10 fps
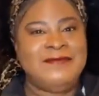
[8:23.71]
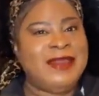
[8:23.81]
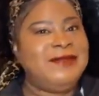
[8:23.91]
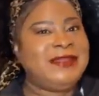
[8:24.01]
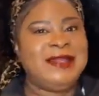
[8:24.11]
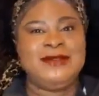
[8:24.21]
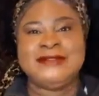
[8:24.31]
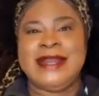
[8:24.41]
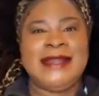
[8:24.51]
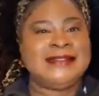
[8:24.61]
Everything looks
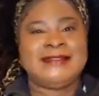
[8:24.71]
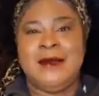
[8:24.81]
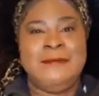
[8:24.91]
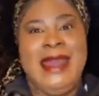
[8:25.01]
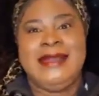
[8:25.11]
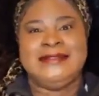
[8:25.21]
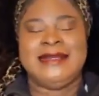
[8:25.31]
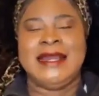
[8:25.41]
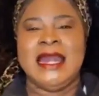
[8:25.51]
like it's amazing.